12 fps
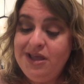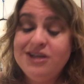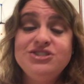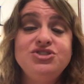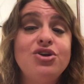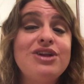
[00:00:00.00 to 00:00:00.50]

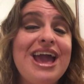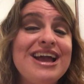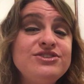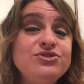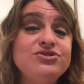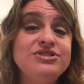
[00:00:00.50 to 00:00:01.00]
Start
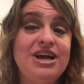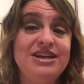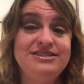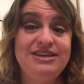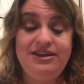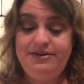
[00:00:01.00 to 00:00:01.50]

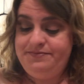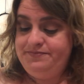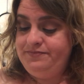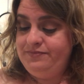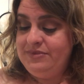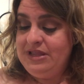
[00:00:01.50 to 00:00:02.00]
exercising,
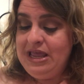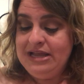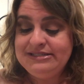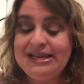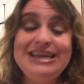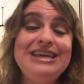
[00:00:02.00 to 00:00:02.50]

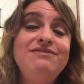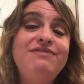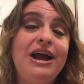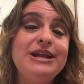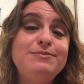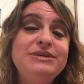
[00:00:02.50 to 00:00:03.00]
taking
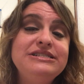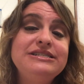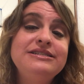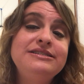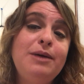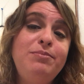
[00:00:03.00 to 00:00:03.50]
vitamins
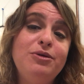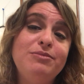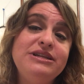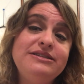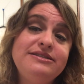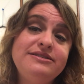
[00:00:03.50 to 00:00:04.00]
and
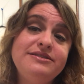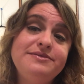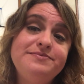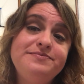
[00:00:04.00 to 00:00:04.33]
supplements,